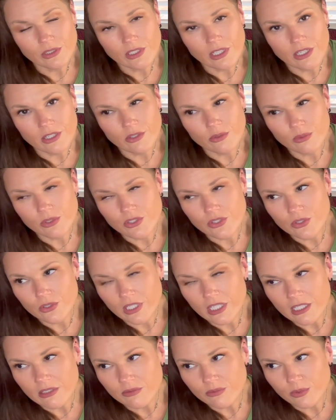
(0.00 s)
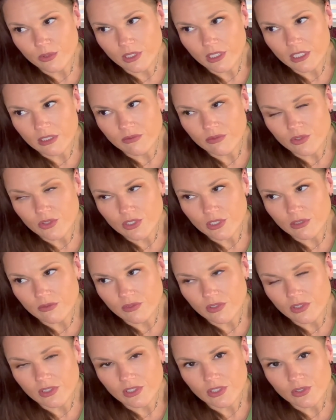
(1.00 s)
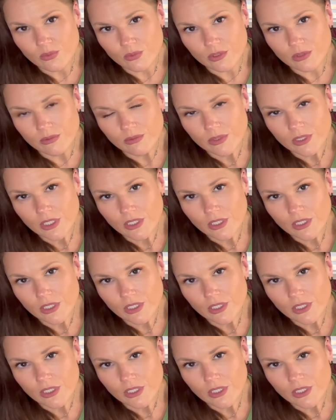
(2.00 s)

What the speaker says: In other words, you can't fully give yourself to this one.